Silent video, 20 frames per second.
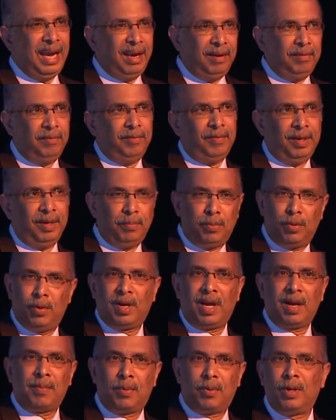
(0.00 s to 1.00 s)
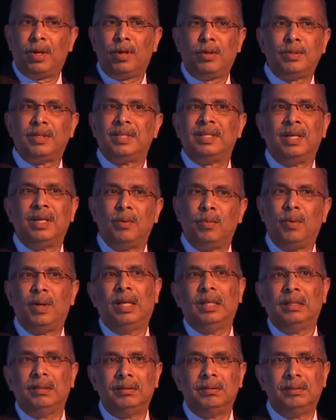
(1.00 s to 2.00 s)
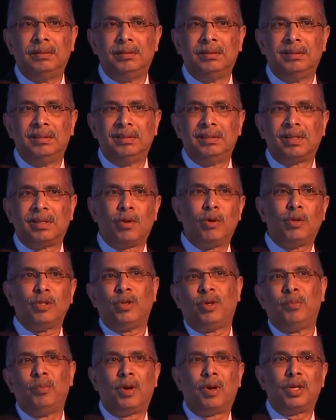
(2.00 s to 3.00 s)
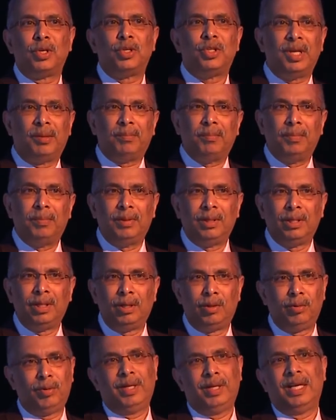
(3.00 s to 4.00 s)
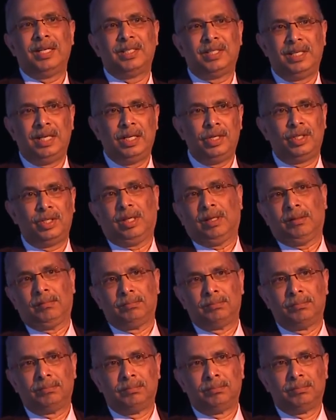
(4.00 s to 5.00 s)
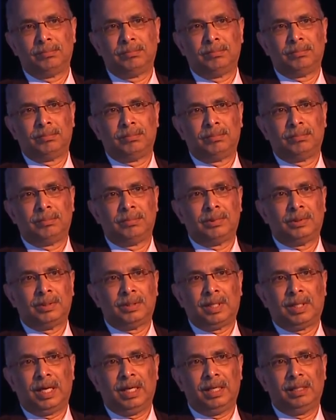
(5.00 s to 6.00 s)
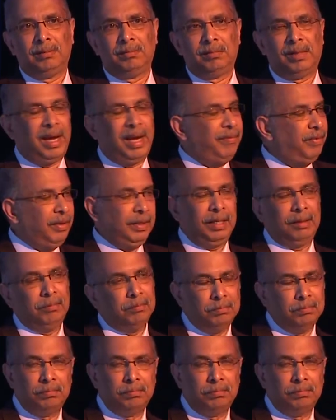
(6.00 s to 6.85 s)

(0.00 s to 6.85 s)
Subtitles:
every product produced in the world goes on board a ship to a destination. Okay. Everything.